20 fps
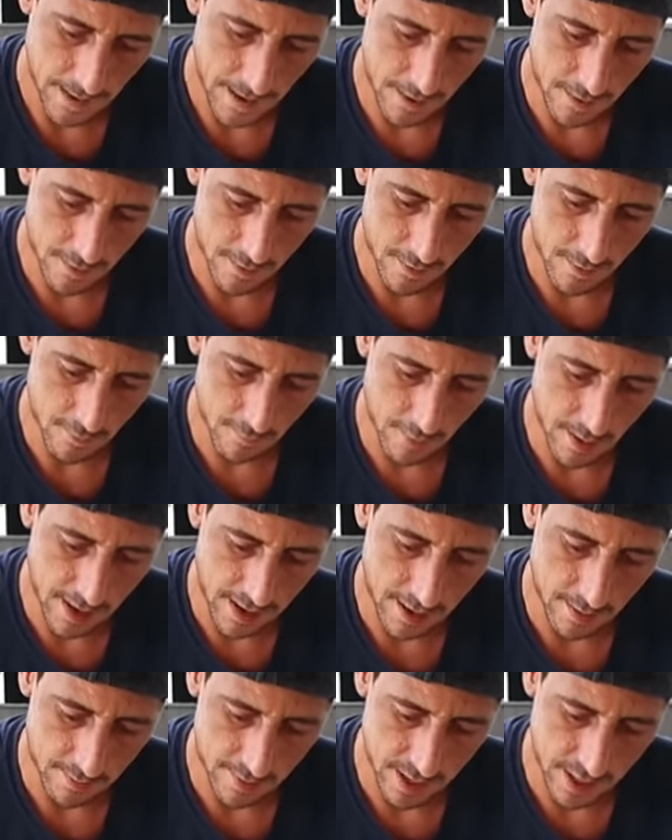i don't know
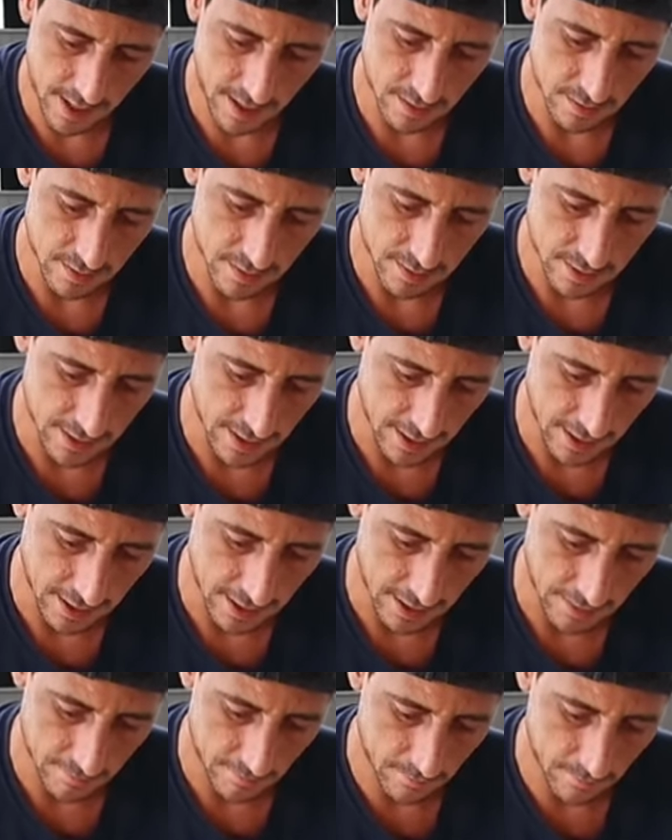why i'm digging this
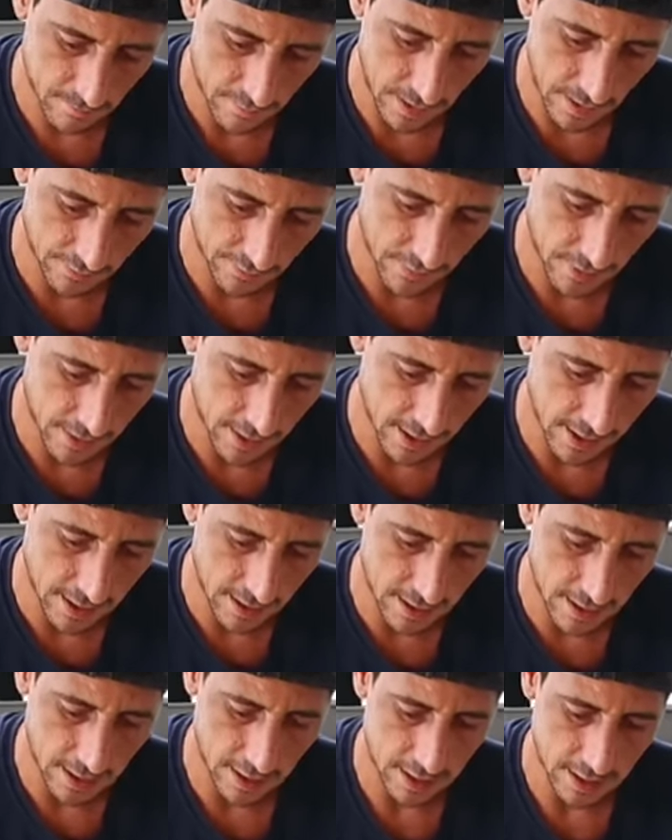ticket i feel like
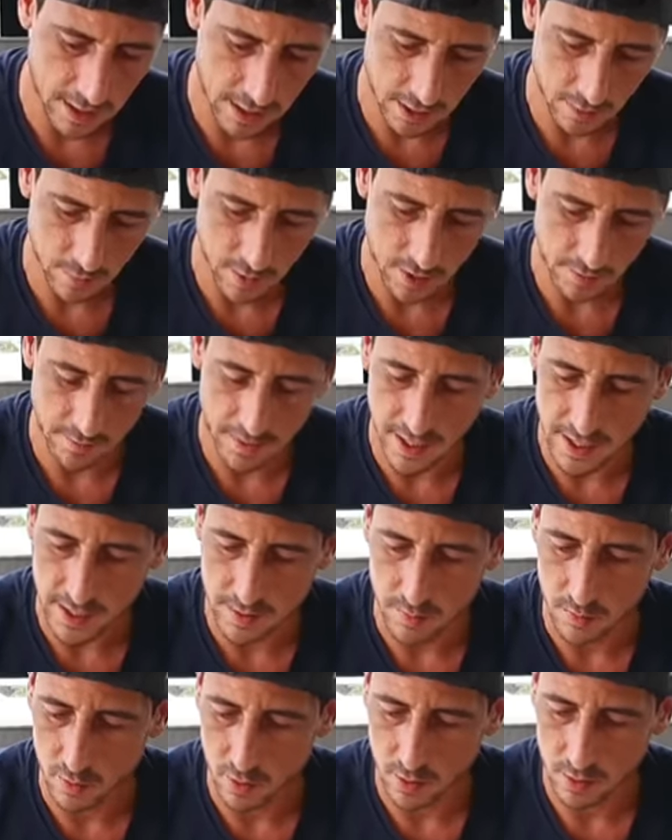i kind of want to play
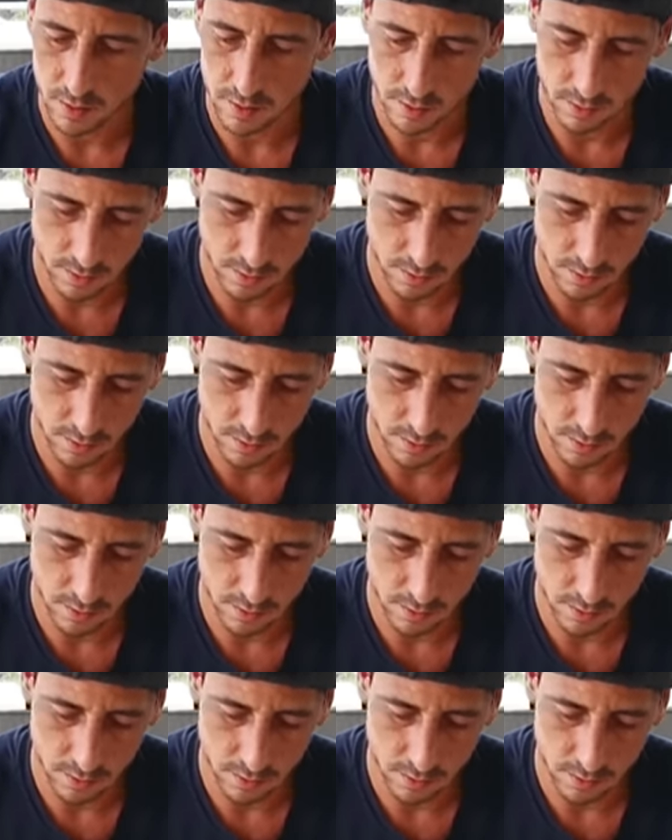it more